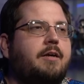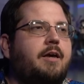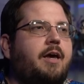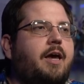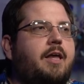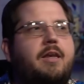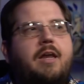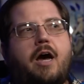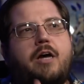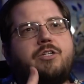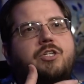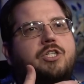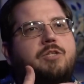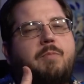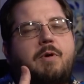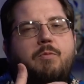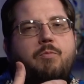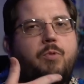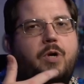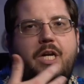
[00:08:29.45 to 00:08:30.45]
and not just
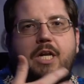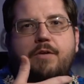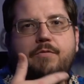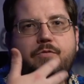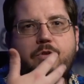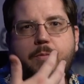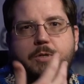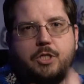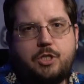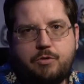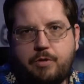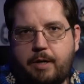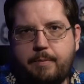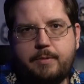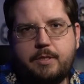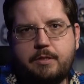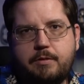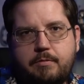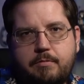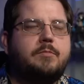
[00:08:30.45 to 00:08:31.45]
me reading from a
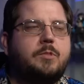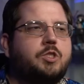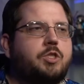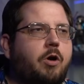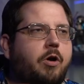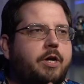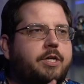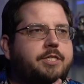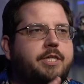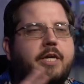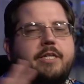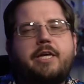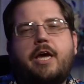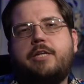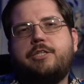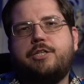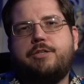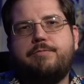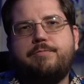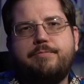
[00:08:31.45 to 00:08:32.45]
script. Sorry, side
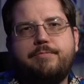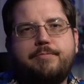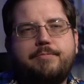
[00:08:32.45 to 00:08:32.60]
tangent.